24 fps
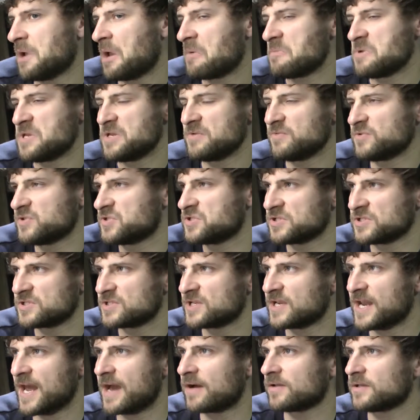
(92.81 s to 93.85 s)
I mean, it was
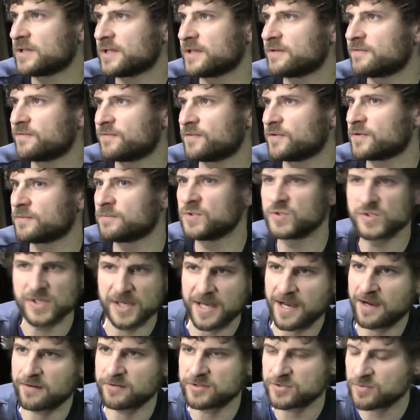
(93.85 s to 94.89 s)
just an outlet for
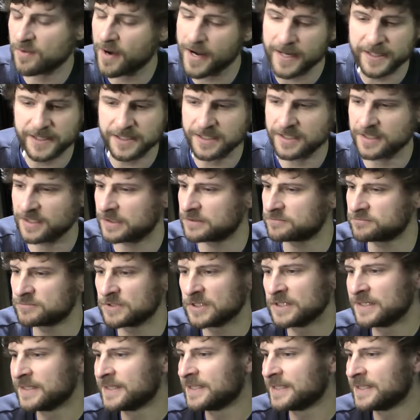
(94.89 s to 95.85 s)
music I was writing and